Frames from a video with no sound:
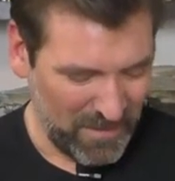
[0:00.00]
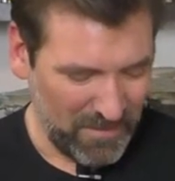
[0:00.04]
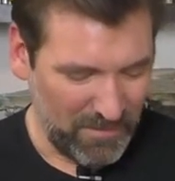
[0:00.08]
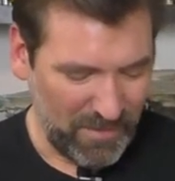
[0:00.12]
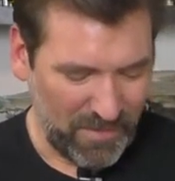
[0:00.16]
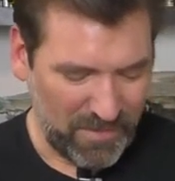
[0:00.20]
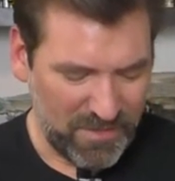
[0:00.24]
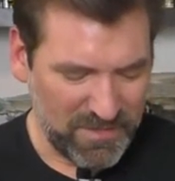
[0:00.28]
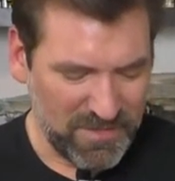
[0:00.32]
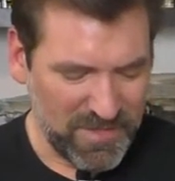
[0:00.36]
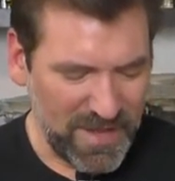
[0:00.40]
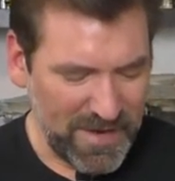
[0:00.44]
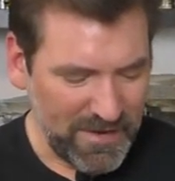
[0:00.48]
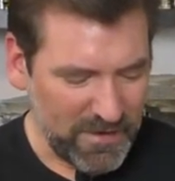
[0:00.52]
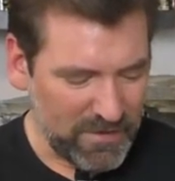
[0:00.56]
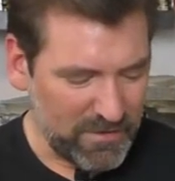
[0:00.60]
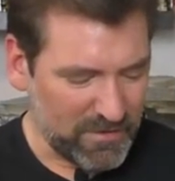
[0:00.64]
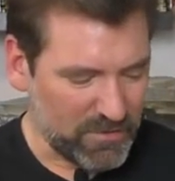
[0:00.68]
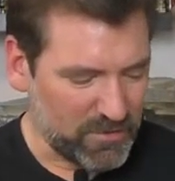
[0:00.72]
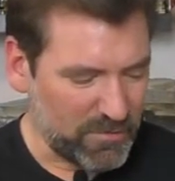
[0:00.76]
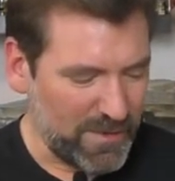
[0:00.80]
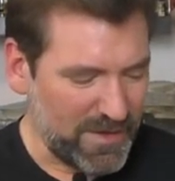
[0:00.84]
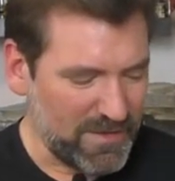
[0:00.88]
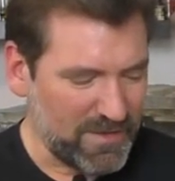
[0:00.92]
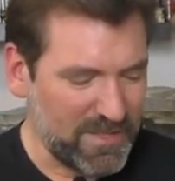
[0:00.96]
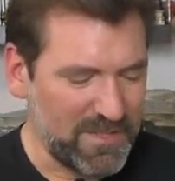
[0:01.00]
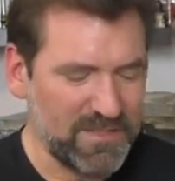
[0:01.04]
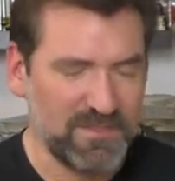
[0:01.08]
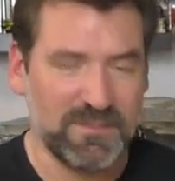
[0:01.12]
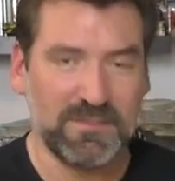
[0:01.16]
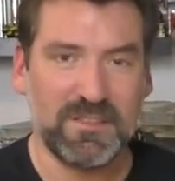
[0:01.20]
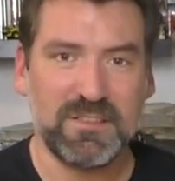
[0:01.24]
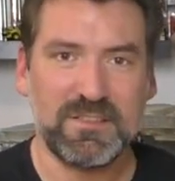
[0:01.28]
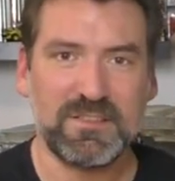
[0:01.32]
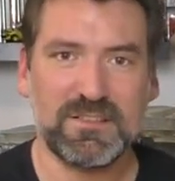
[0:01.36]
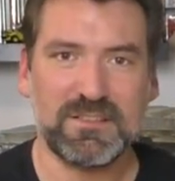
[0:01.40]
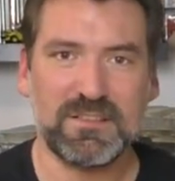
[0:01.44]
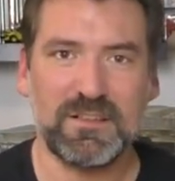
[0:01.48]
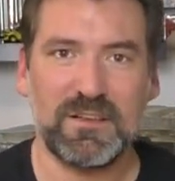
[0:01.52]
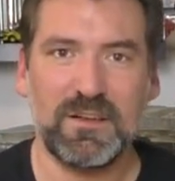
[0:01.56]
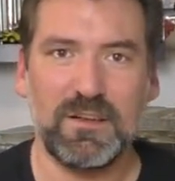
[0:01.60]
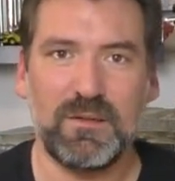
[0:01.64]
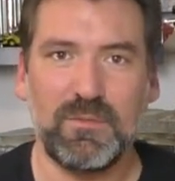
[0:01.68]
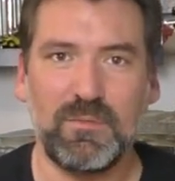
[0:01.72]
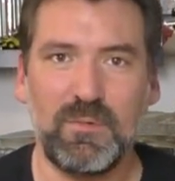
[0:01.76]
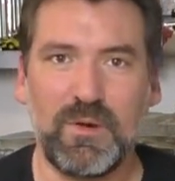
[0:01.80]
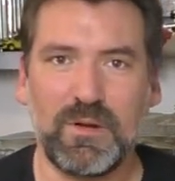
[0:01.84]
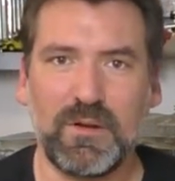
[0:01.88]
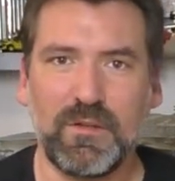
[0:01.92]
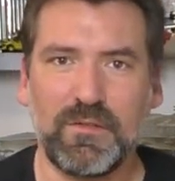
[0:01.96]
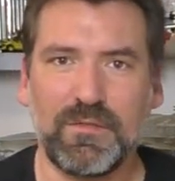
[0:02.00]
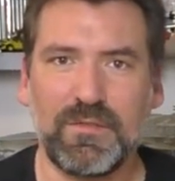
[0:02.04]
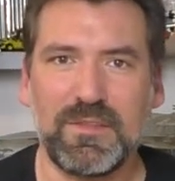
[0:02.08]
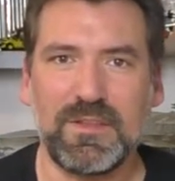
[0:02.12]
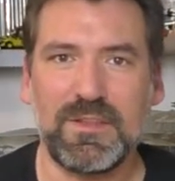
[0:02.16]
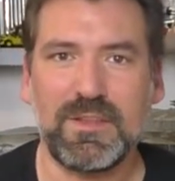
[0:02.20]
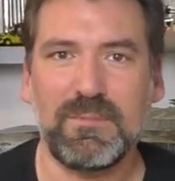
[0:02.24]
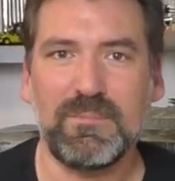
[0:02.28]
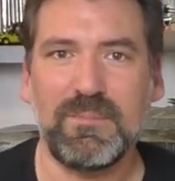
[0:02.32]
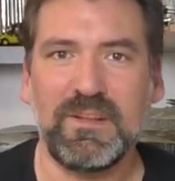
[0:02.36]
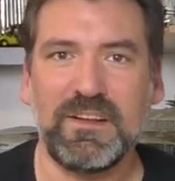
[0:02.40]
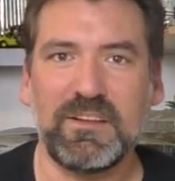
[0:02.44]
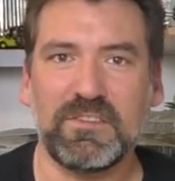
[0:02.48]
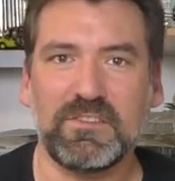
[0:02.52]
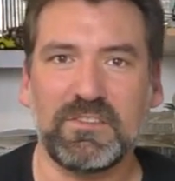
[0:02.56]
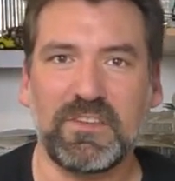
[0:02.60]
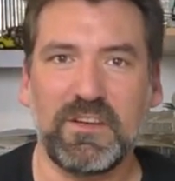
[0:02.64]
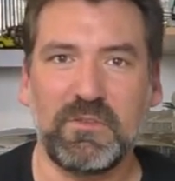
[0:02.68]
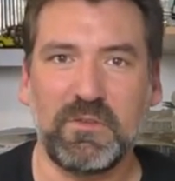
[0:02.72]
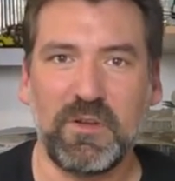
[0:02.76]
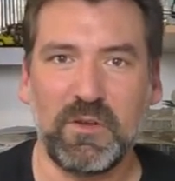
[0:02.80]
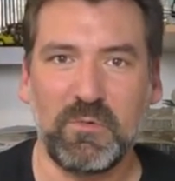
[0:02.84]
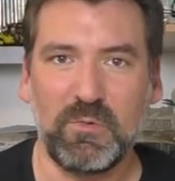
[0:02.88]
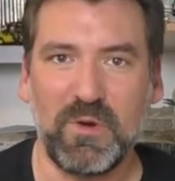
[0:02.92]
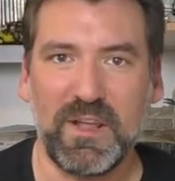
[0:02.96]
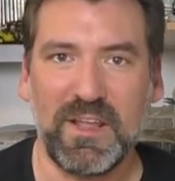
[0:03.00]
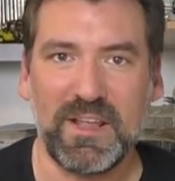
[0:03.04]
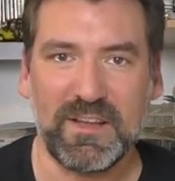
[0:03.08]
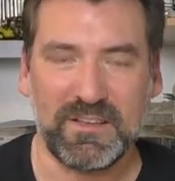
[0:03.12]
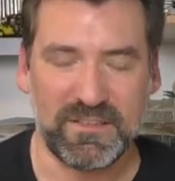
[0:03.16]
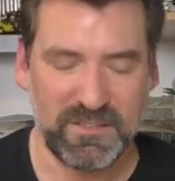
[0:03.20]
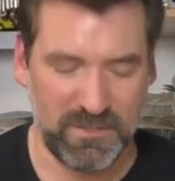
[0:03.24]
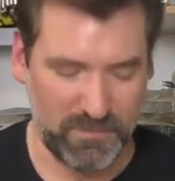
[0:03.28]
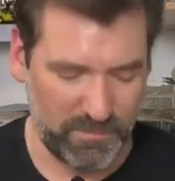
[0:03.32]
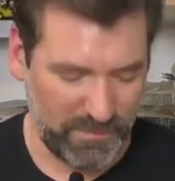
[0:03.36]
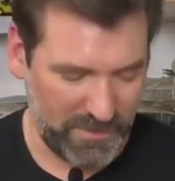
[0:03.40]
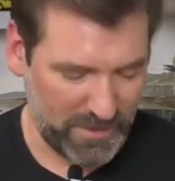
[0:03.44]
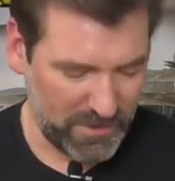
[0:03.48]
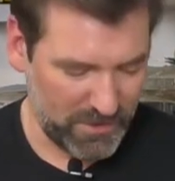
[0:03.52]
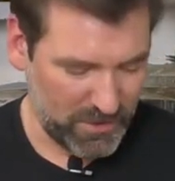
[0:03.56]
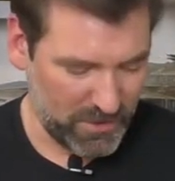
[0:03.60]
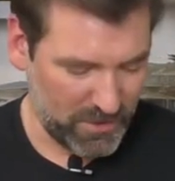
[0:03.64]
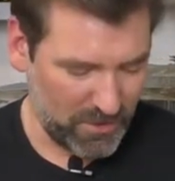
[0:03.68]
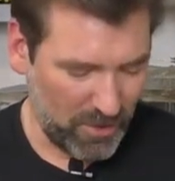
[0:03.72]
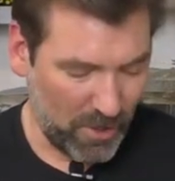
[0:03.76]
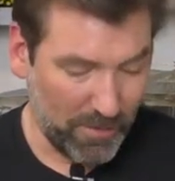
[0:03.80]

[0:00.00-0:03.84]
But the second is quite decent. It's one of the military rigs which